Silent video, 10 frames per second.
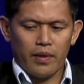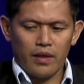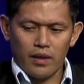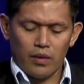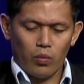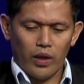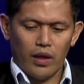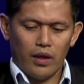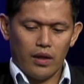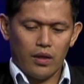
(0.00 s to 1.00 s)
about it,
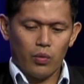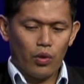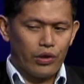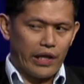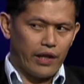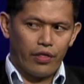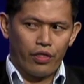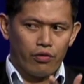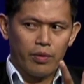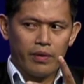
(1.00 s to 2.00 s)
we only had
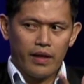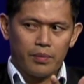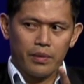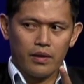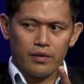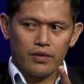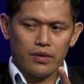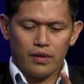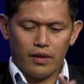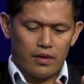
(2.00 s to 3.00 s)
3 black
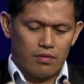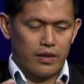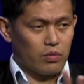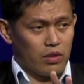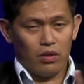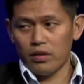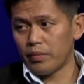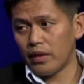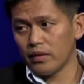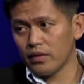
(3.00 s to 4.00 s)
belts and the rest were color
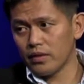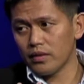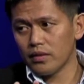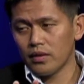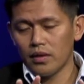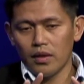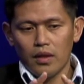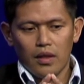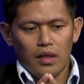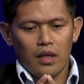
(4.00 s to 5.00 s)
belts.
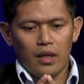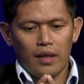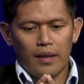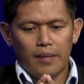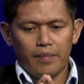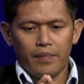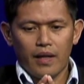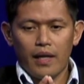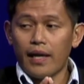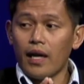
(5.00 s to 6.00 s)

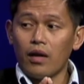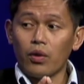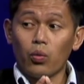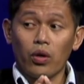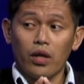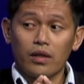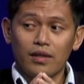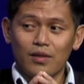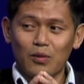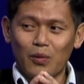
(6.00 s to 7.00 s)
And how it
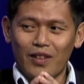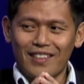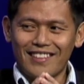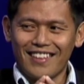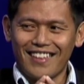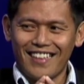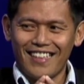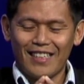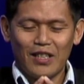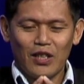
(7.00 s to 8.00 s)
worked was
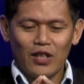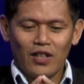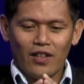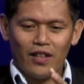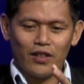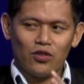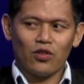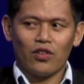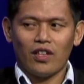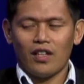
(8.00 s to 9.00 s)
that thanks
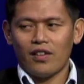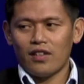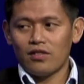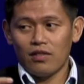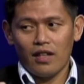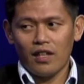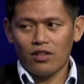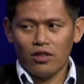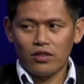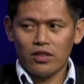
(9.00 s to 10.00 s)
to the head
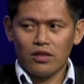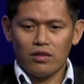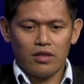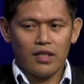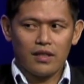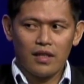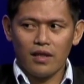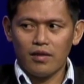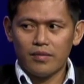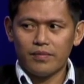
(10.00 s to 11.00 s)
coach, Coach
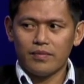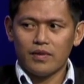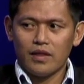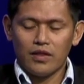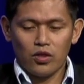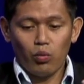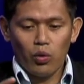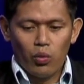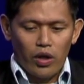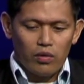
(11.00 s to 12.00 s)
Kitagawa, so we
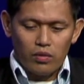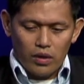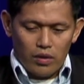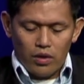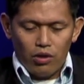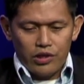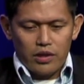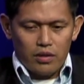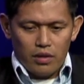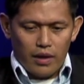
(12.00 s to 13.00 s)
worked,
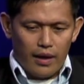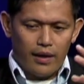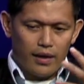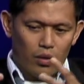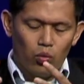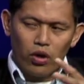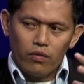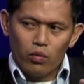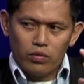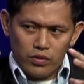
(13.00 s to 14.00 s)
Coach K and I
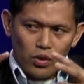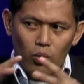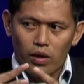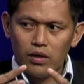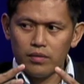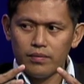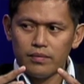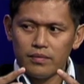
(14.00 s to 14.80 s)
worked so well.